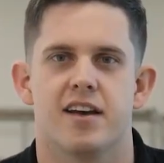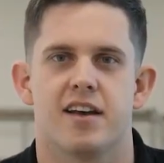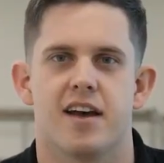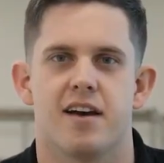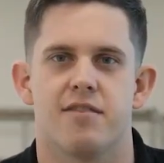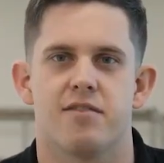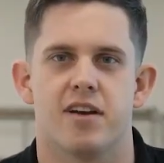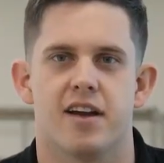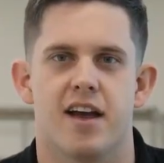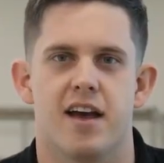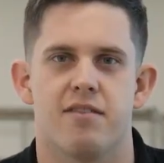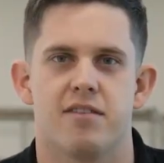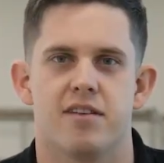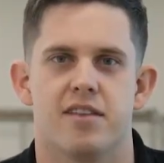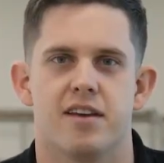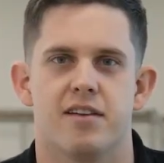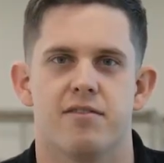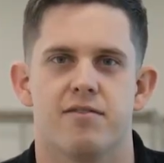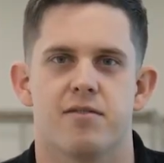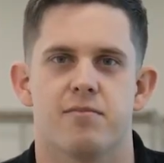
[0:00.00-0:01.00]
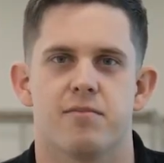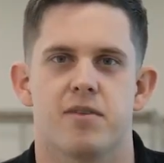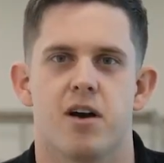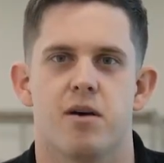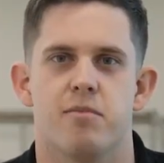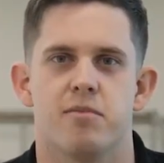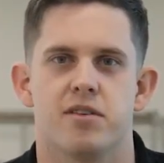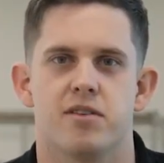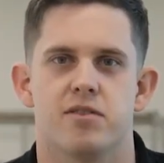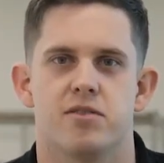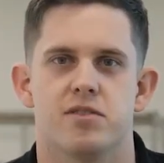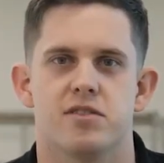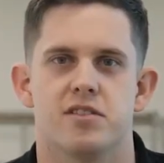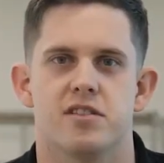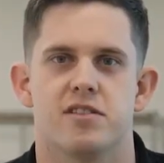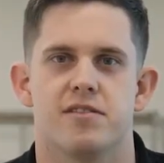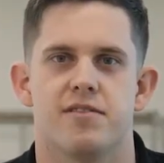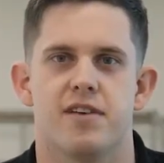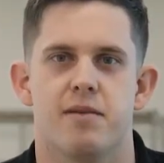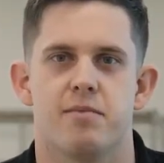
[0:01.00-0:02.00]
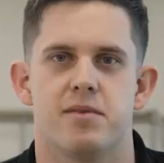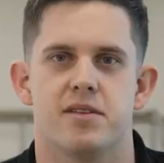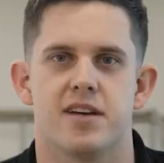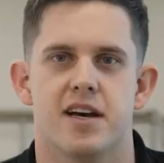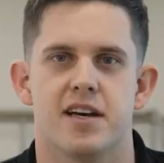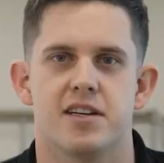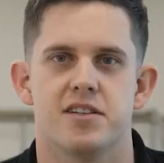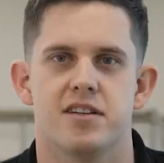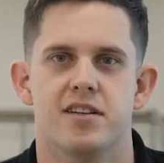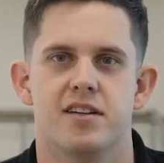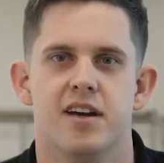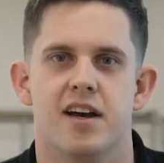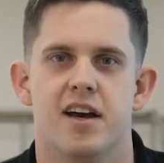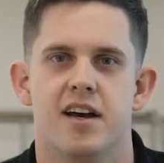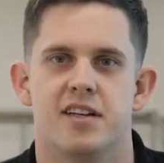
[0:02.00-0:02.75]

covering everything from common causes of amputation